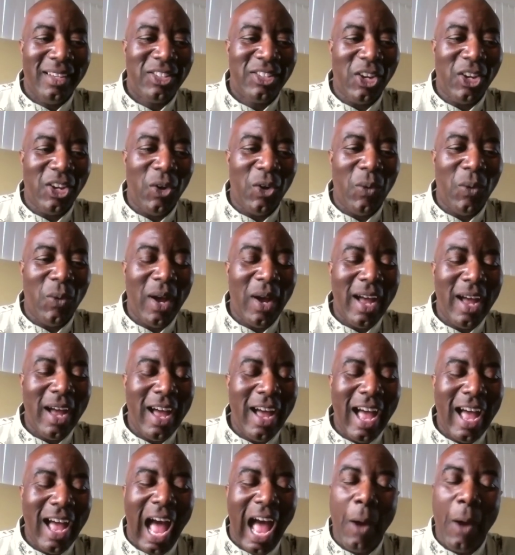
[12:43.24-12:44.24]
So
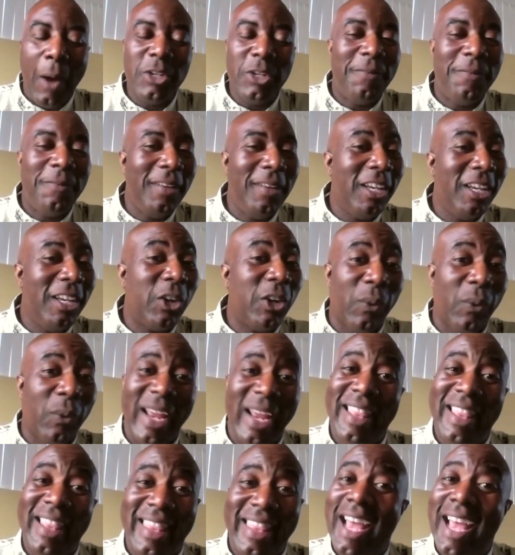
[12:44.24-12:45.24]
I was feeling
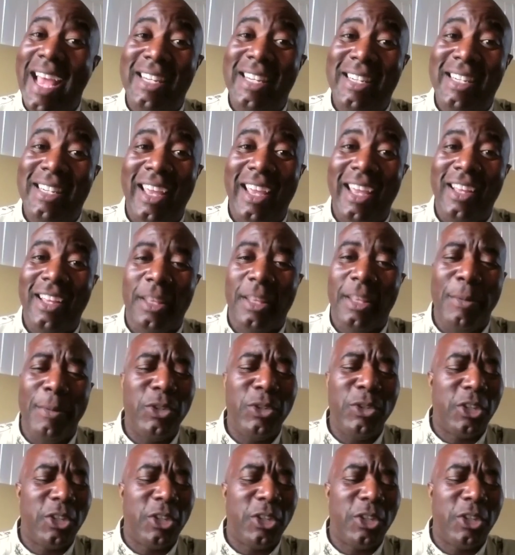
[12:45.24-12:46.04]
great that day.